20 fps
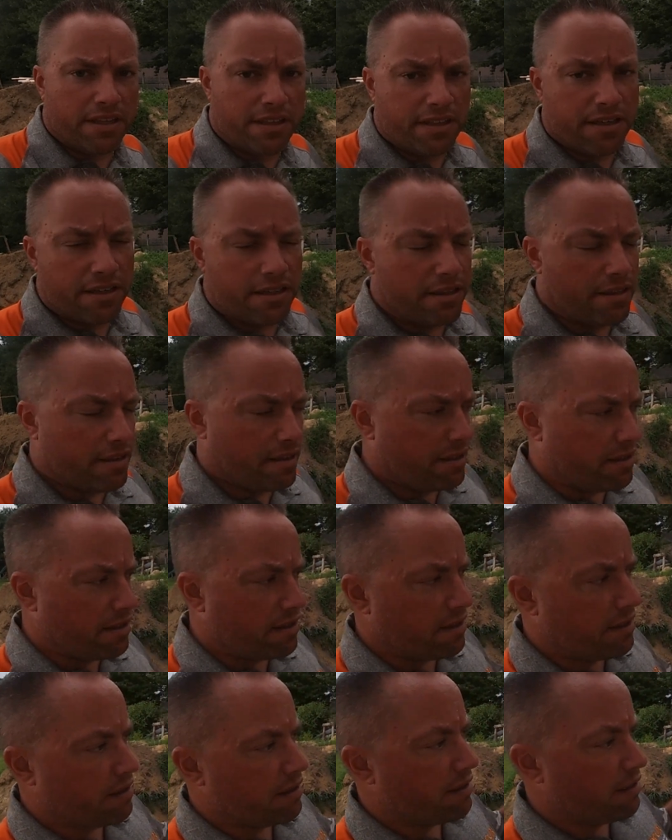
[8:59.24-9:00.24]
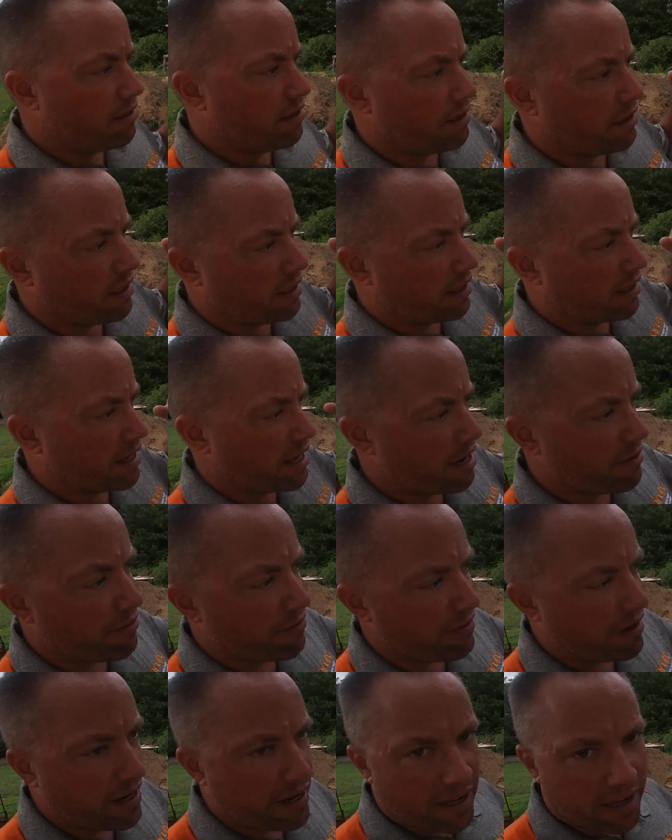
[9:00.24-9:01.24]
think the camera
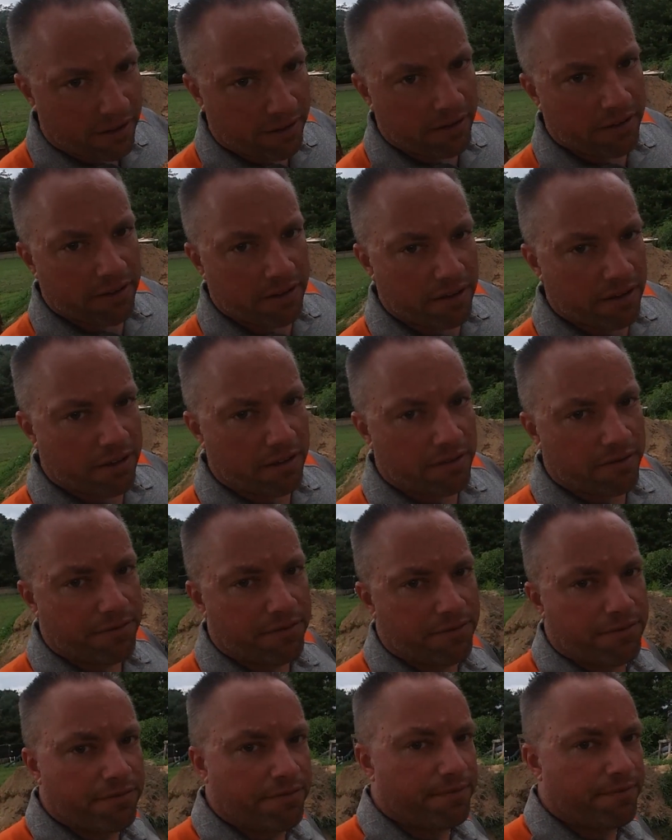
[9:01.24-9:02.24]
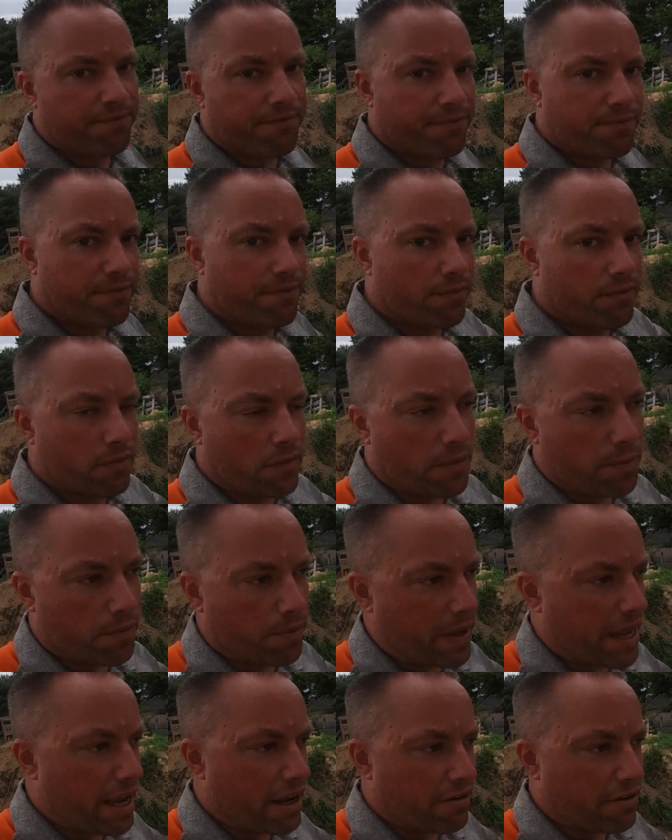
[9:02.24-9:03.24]
ran out of
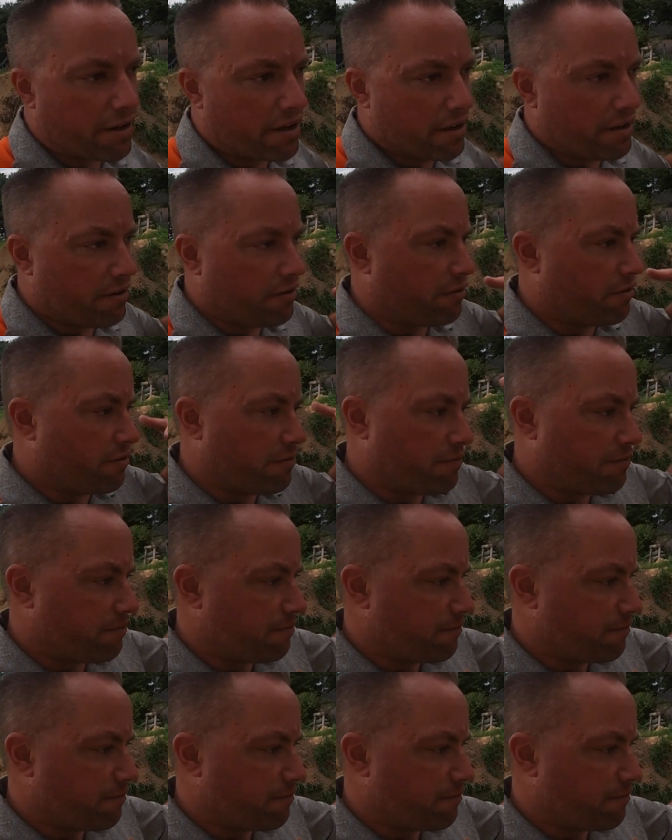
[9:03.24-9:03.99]
battery or